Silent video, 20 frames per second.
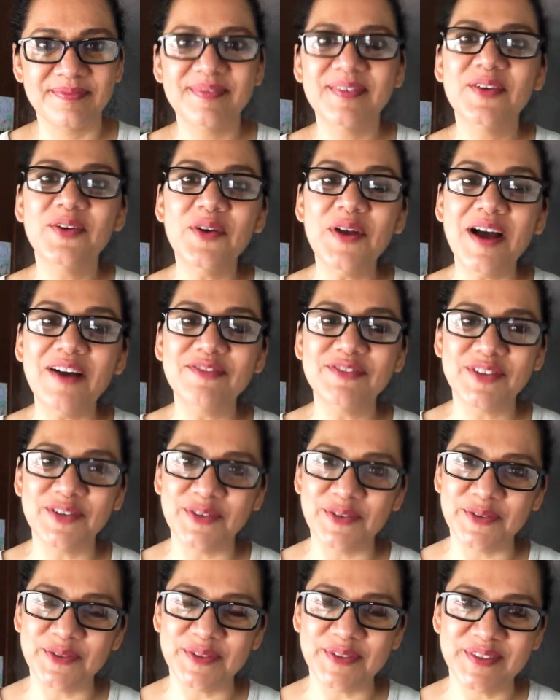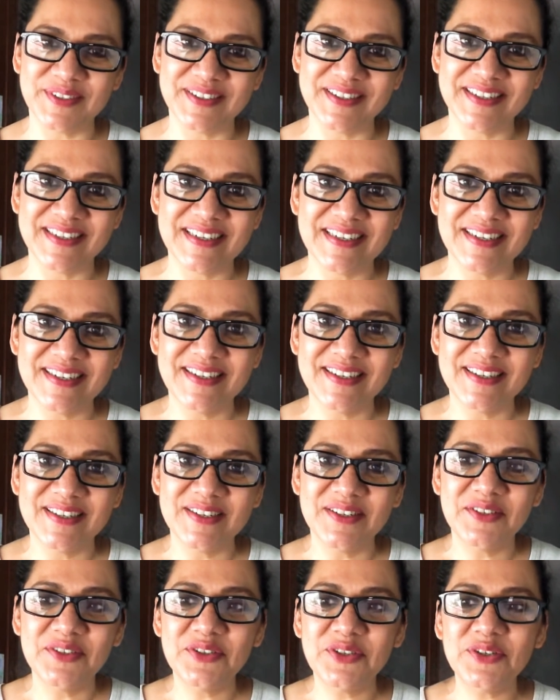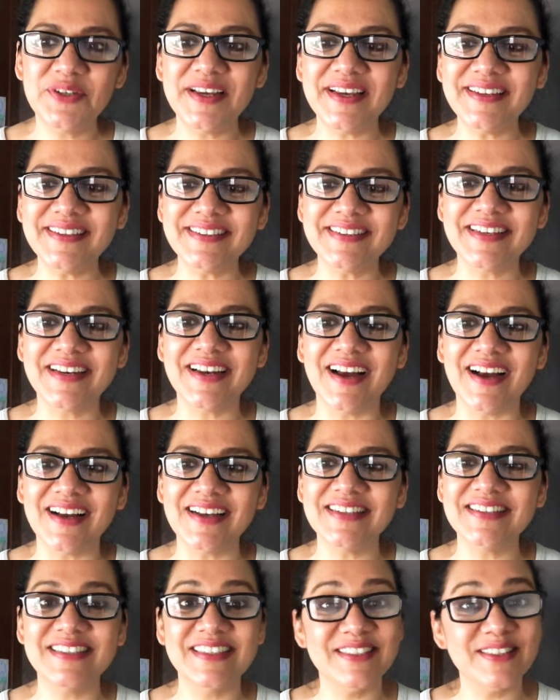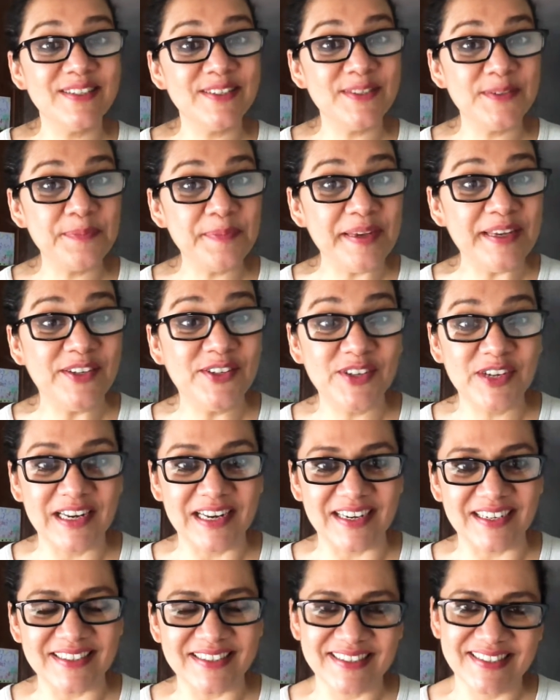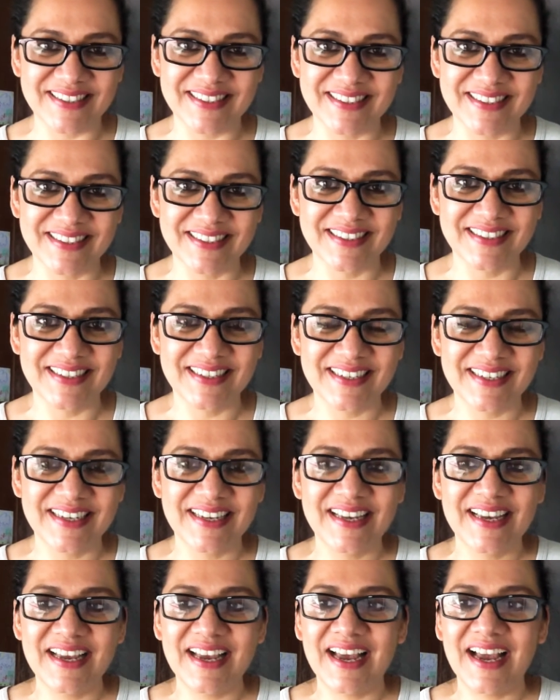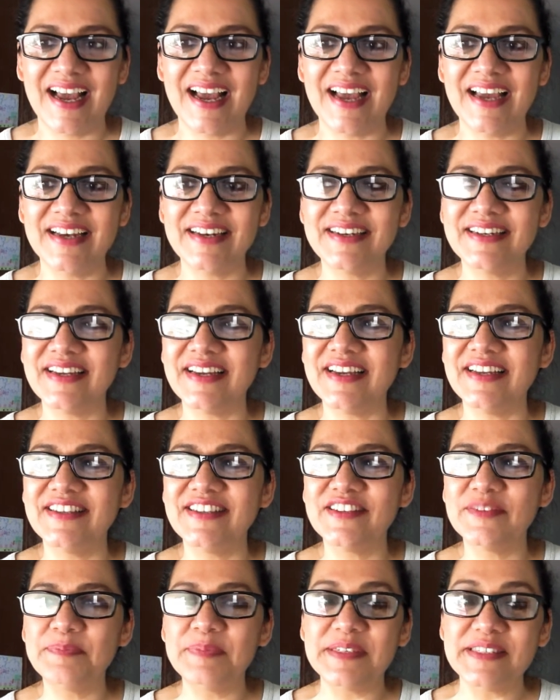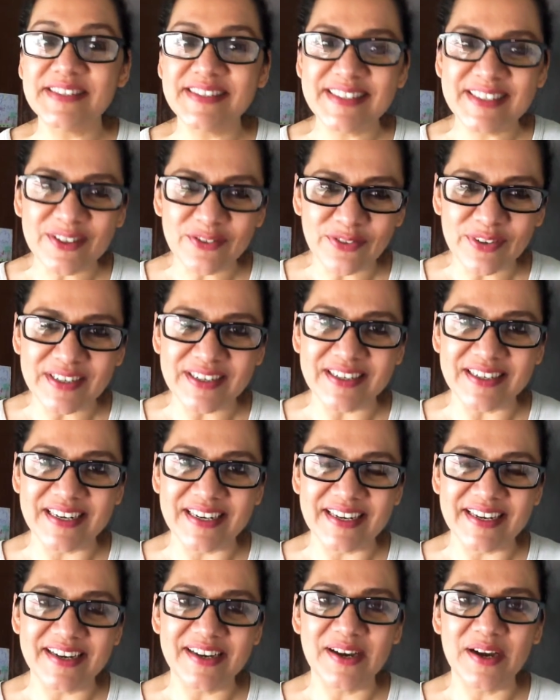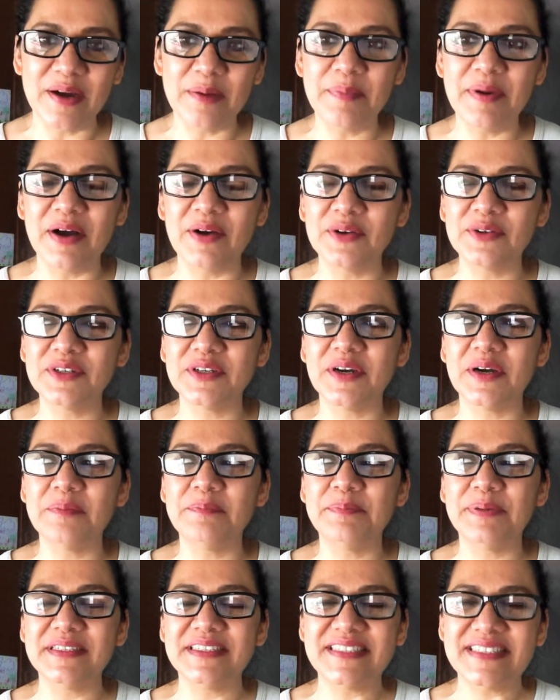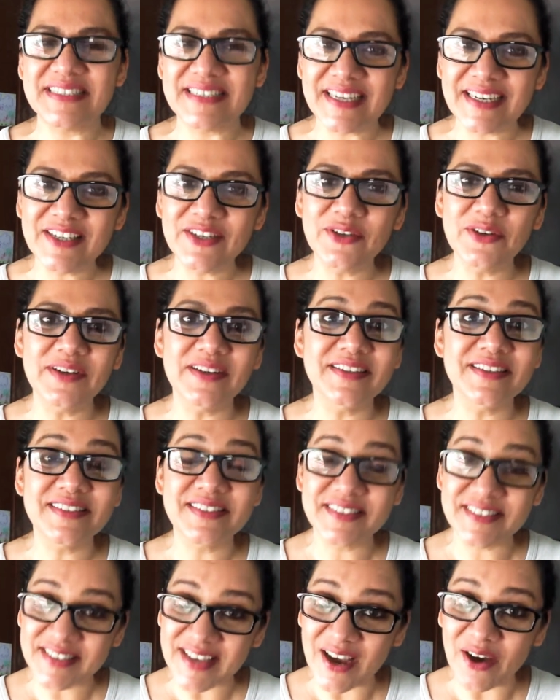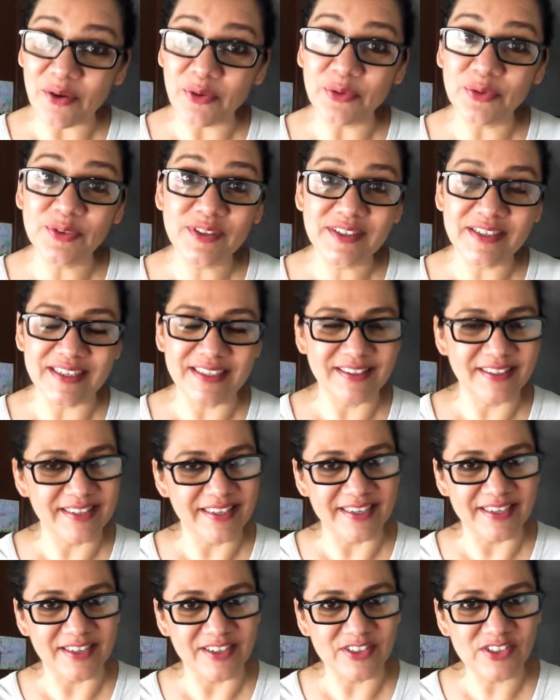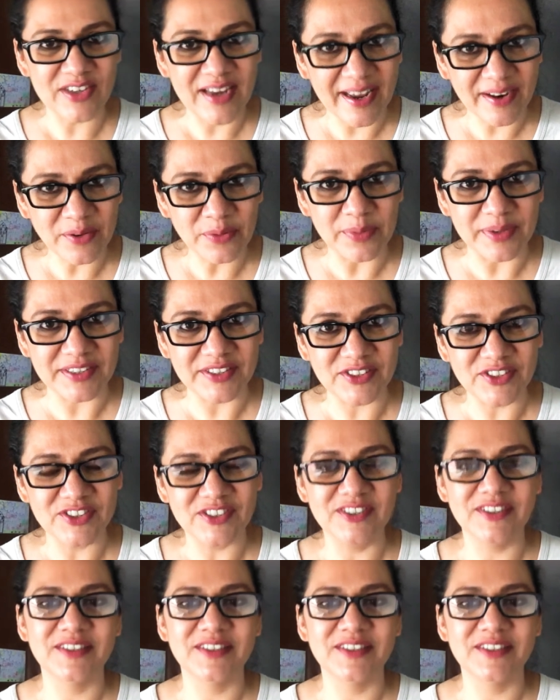Good afternoon. Today's class is a speech class, and it's specifically about a particular sound in the English language.